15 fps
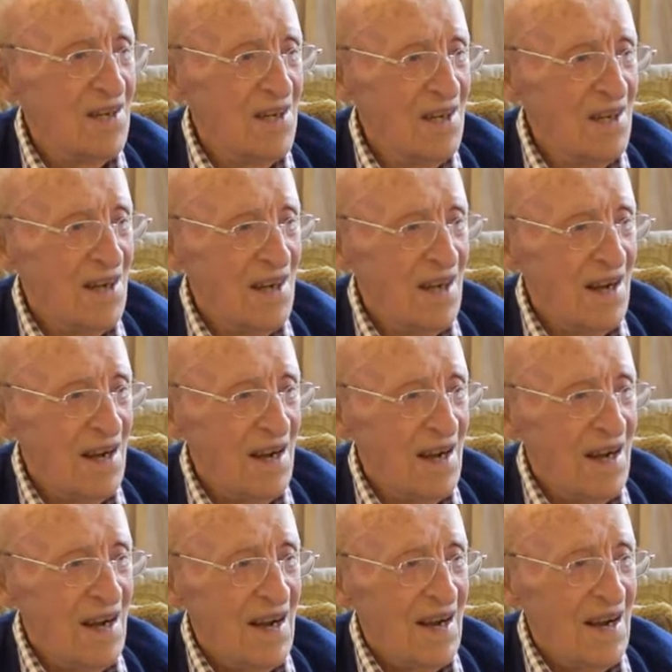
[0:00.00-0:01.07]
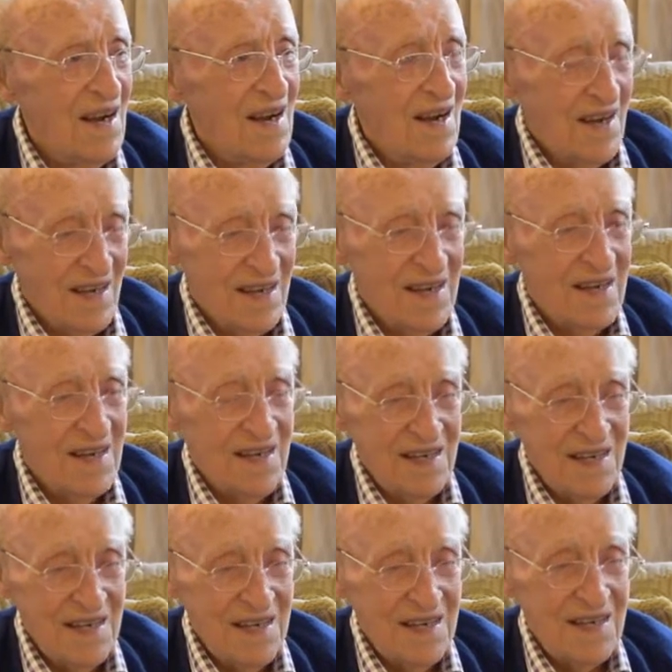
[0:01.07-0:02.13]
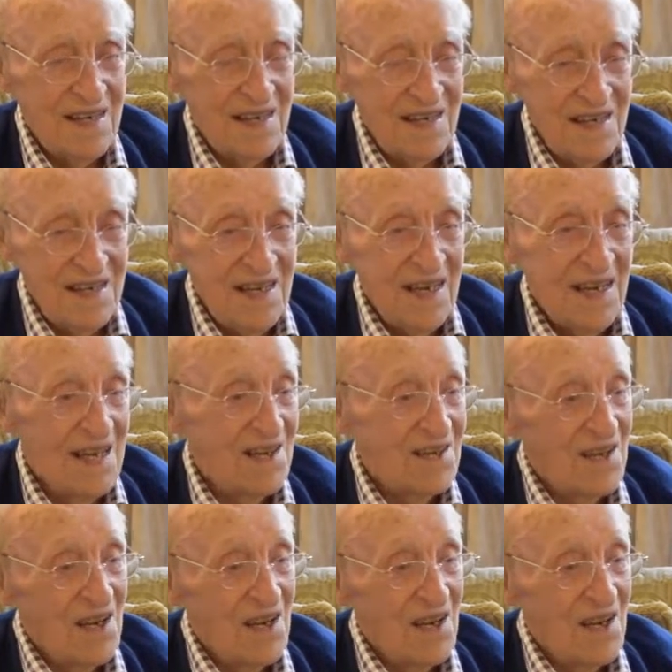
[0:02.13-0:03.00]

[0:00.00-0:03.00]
Second Monday of every month. Uh, yeah, yeah.